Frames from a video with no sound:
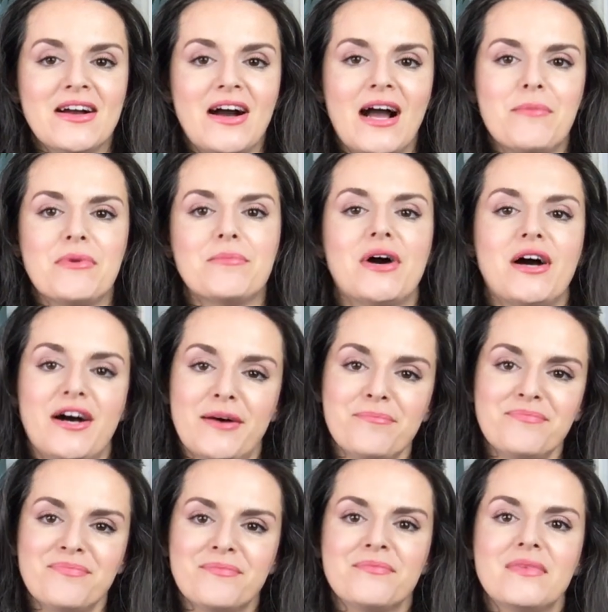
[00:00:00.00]
I'm a mom,
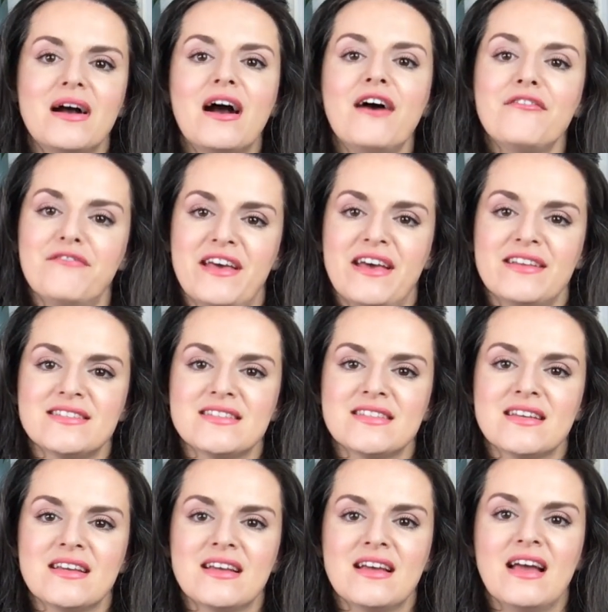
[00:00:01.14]
a vet,
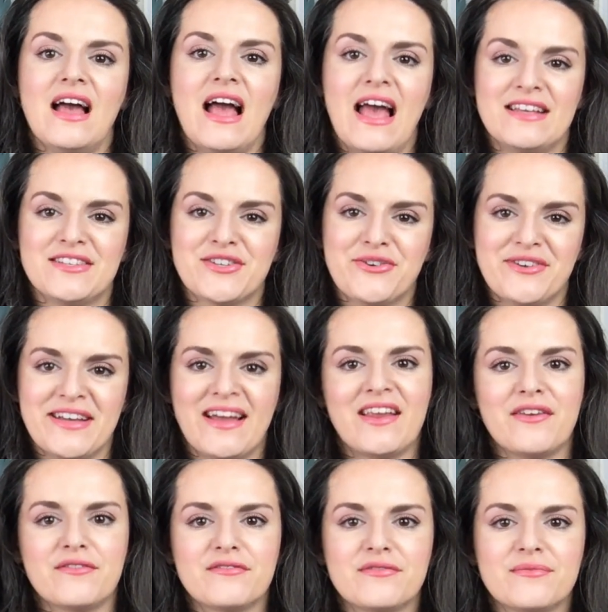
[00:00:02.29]
and a
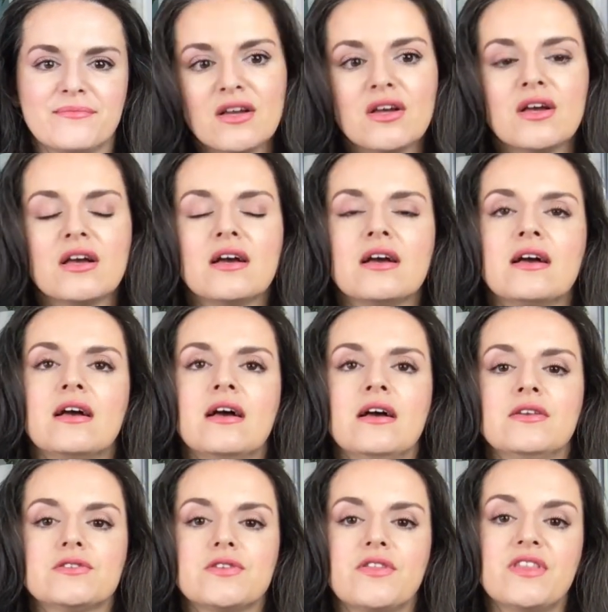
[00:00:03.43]
creative.
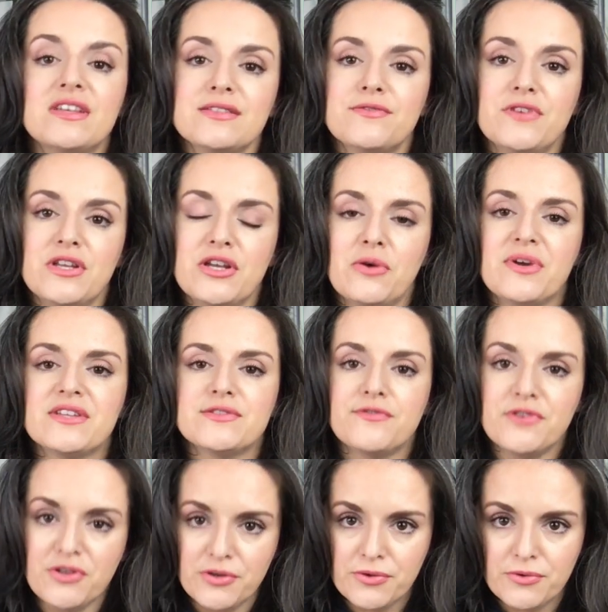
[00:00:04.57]
So this video is for
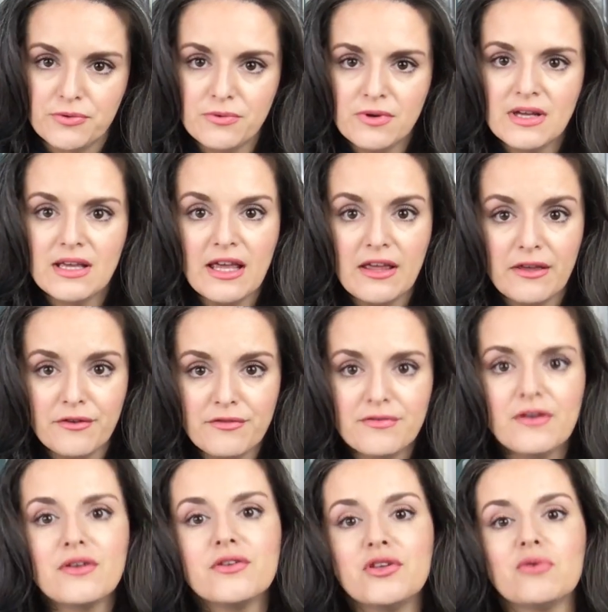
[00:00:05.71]
you if
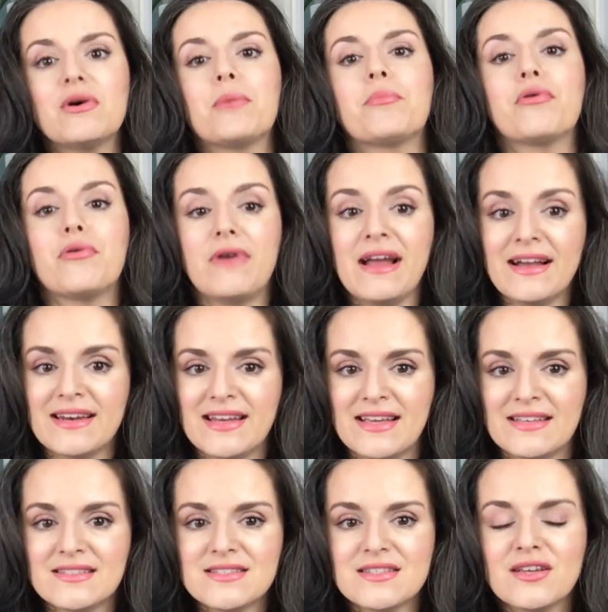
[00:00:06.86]
you are
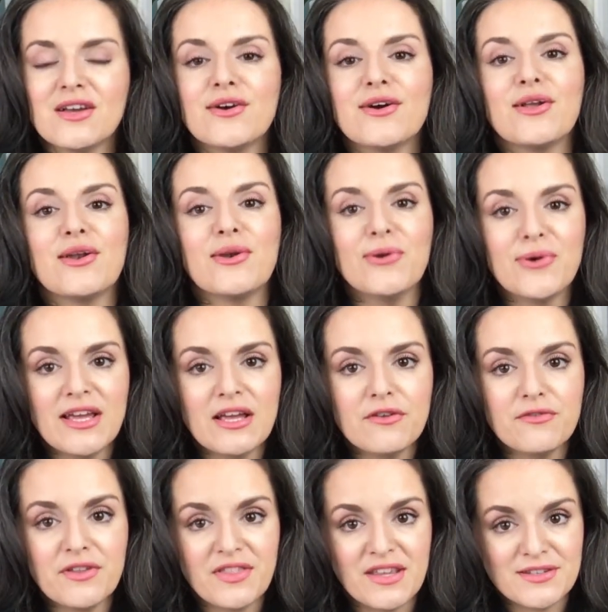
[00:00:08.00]
pregnant, looking
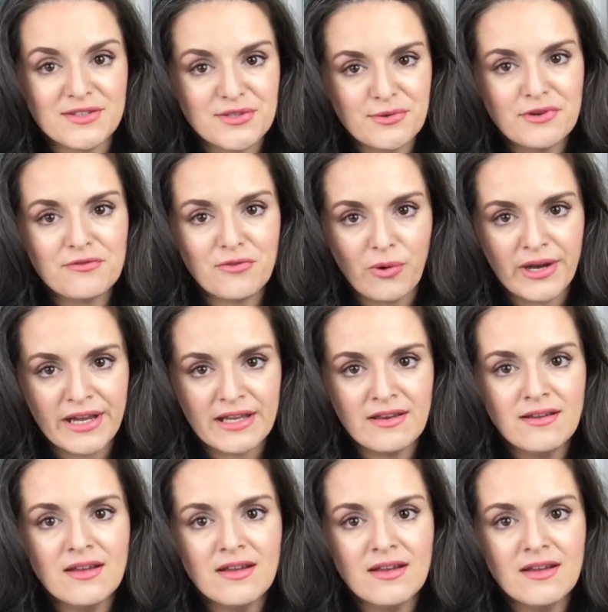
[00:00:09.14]
for things to avoid